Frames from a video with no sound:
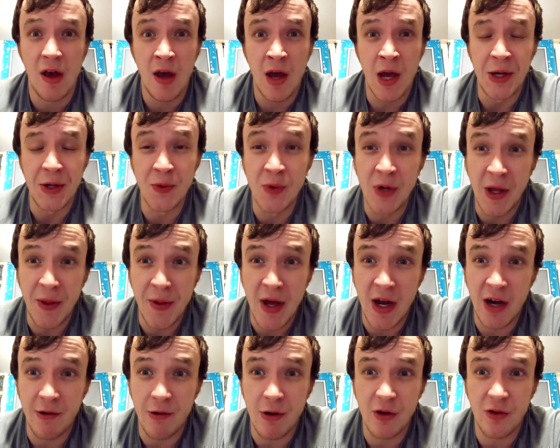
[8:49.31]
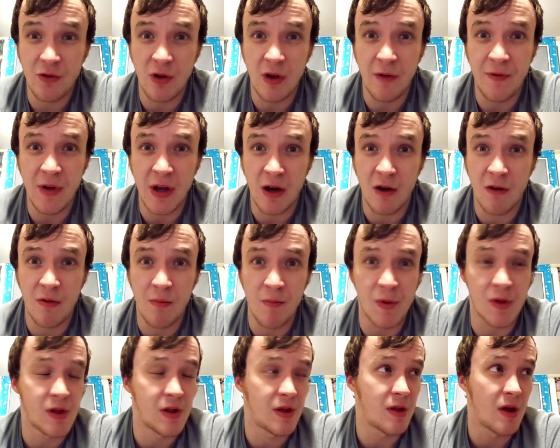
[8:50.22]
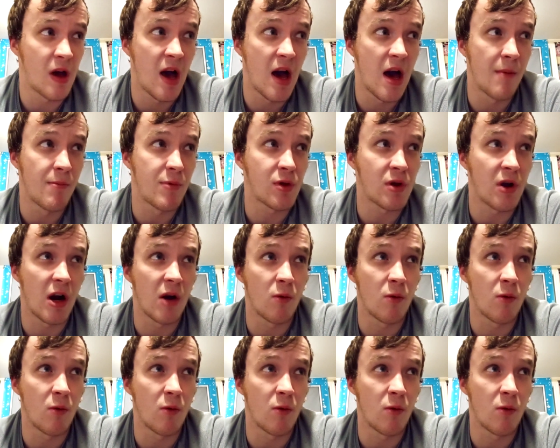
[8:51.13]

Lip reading: 20th anniversary figure from Star